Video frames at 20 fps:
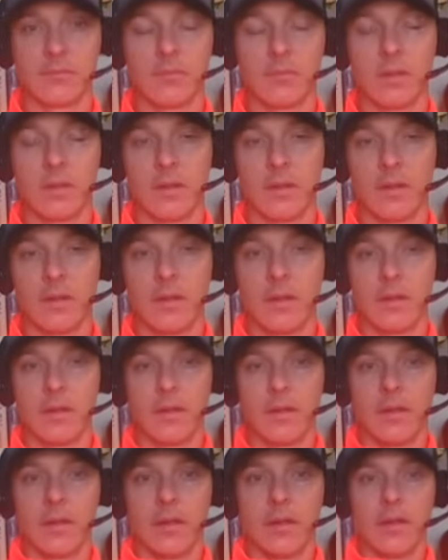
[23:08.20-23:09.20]

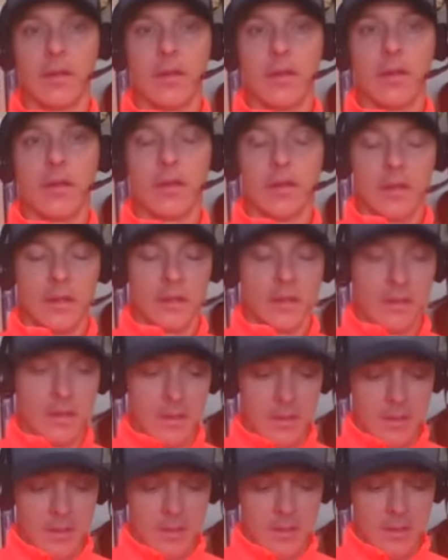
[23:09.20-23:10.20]

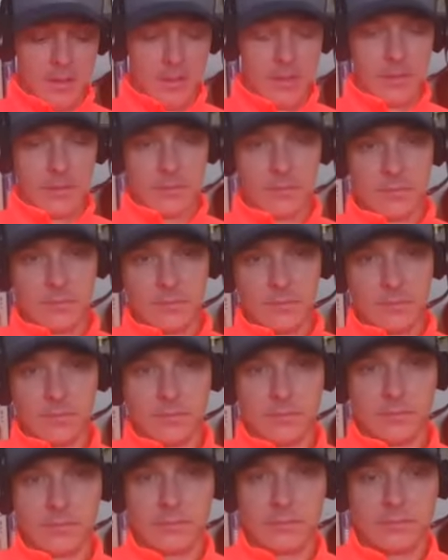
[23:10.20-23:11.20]

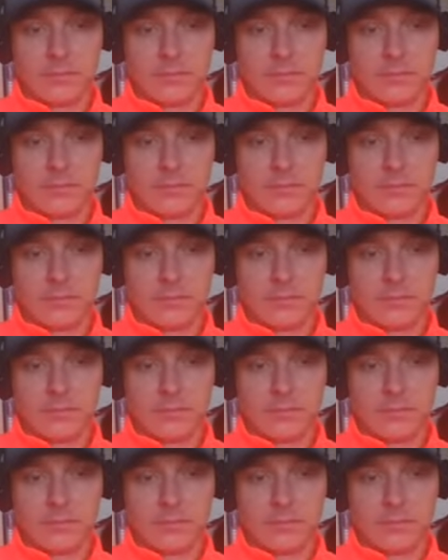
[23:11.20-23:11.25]
(silent)